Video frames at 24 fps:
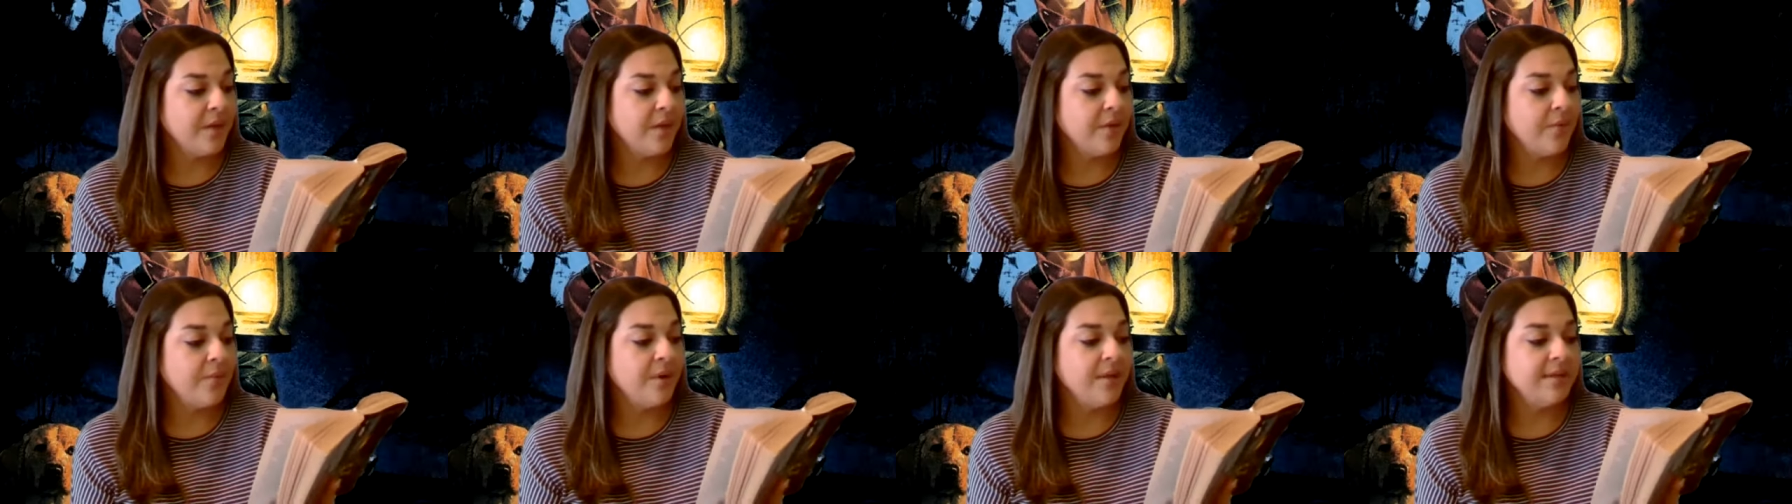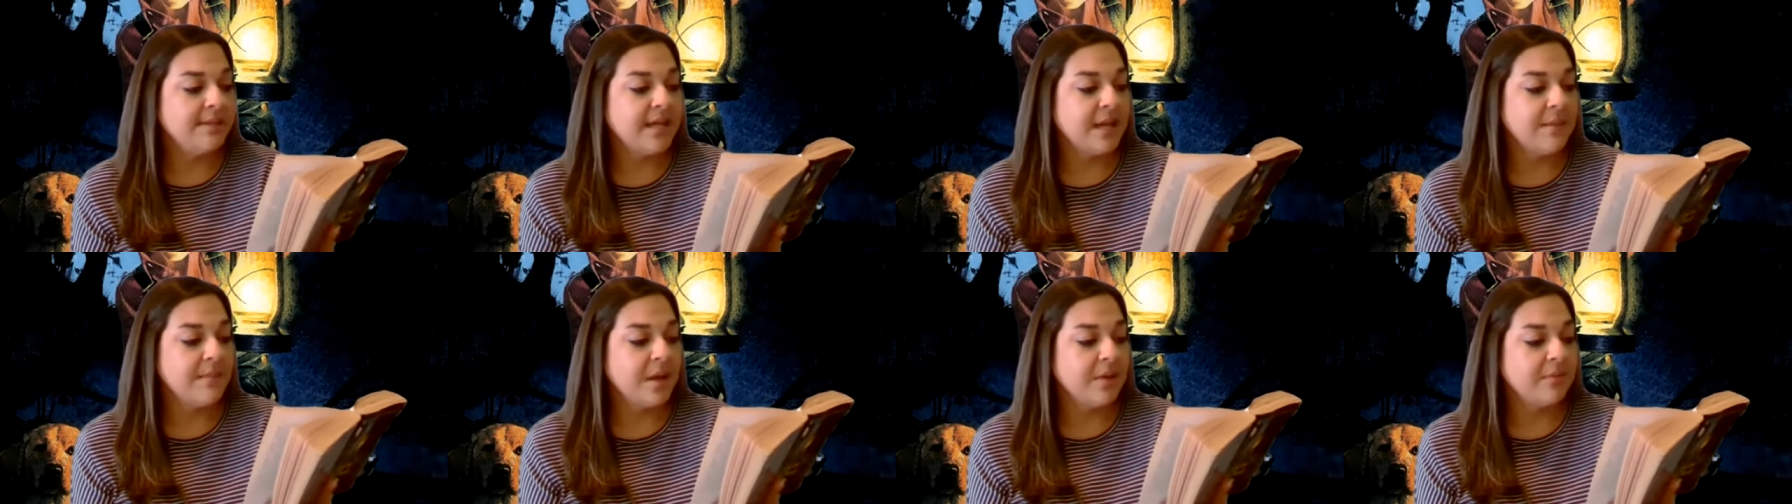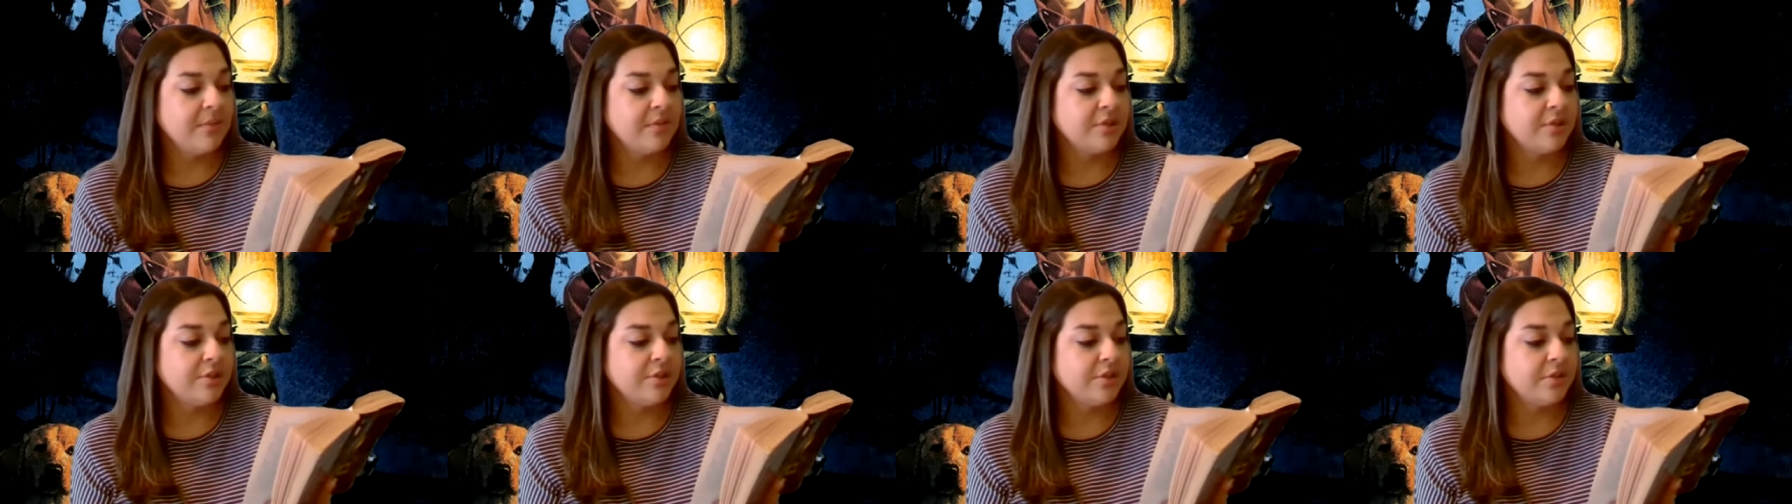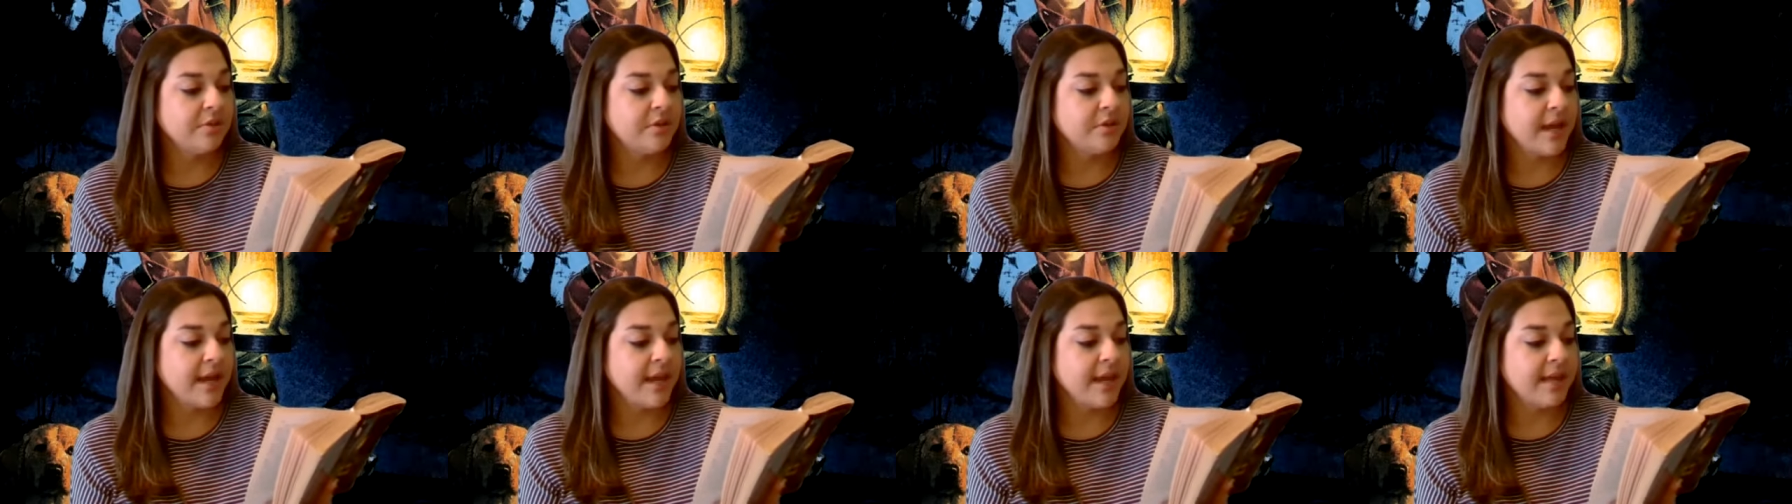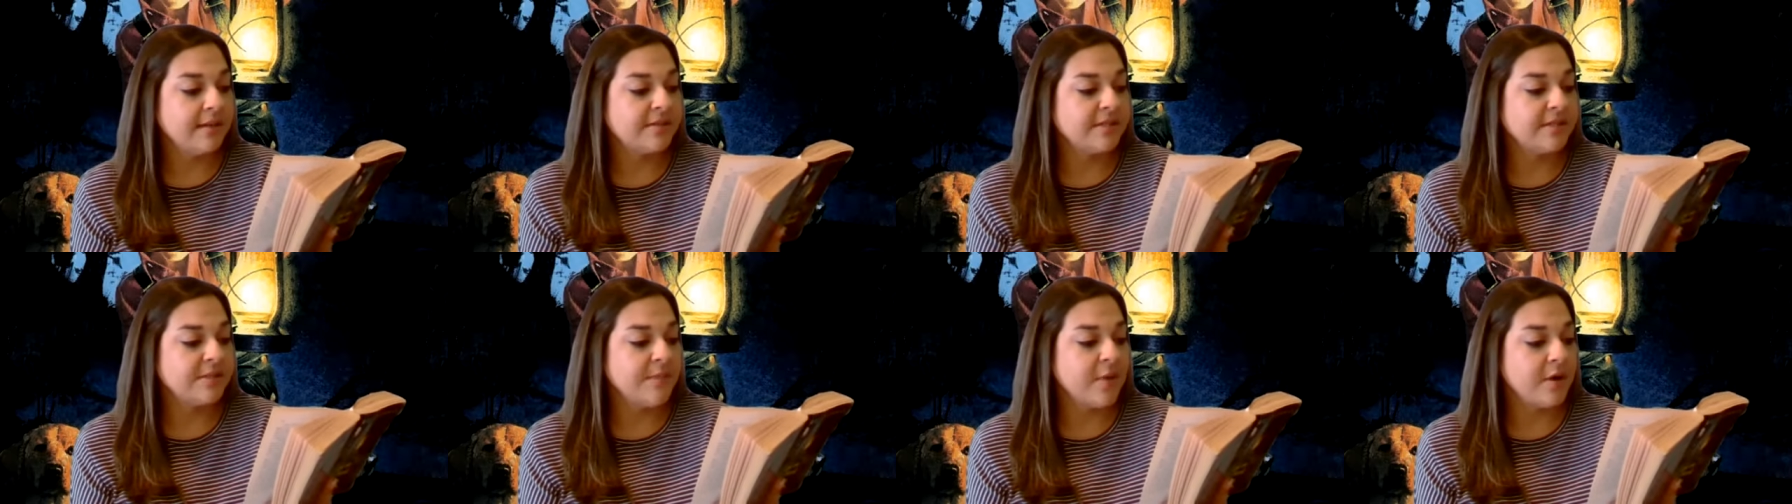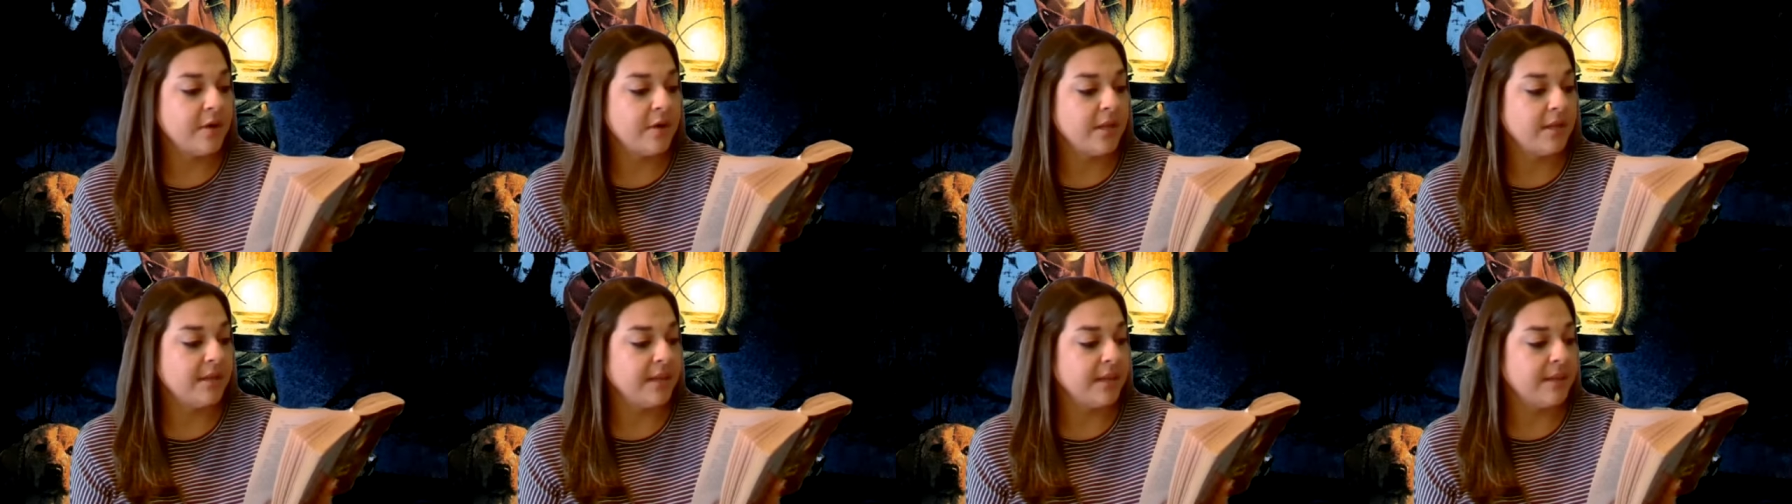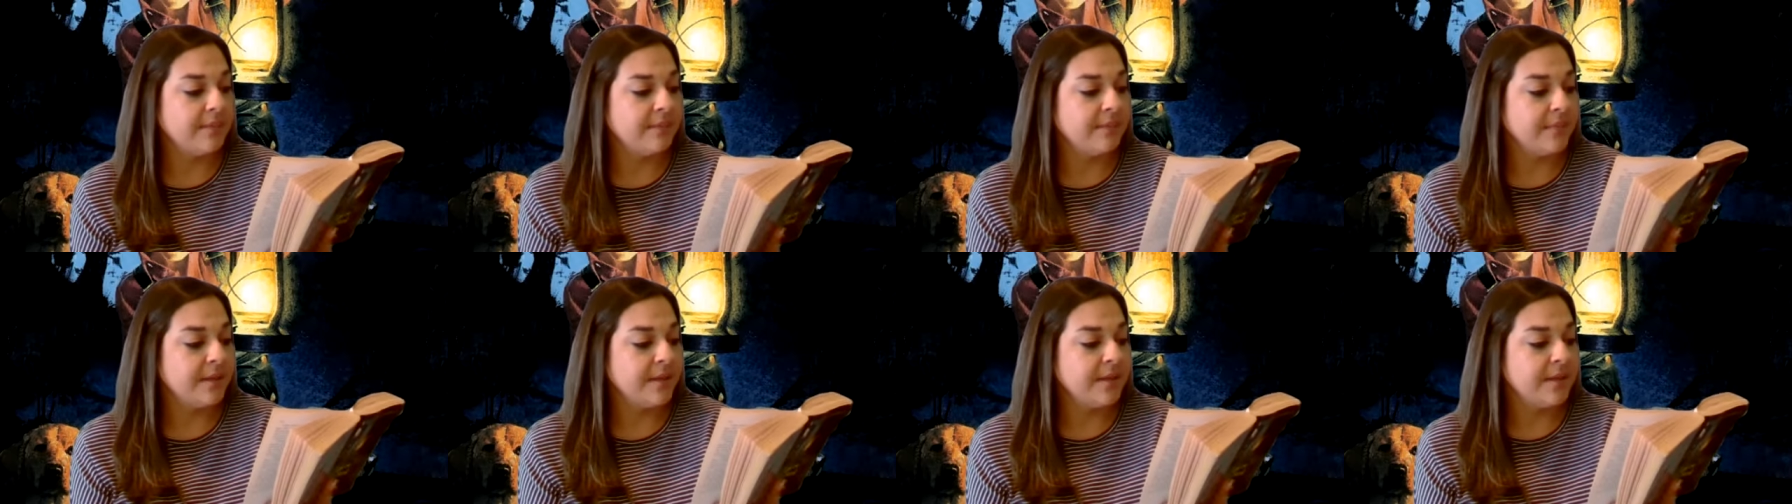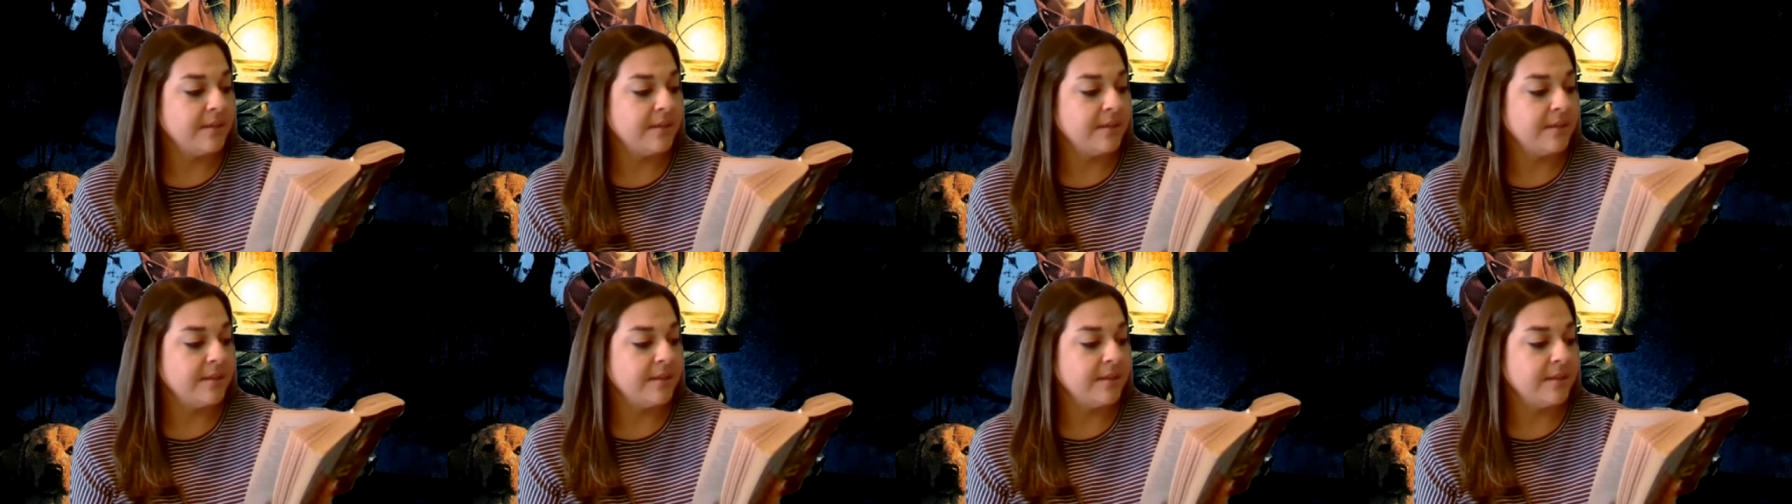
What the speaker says: One time I was sure I outsmarted them.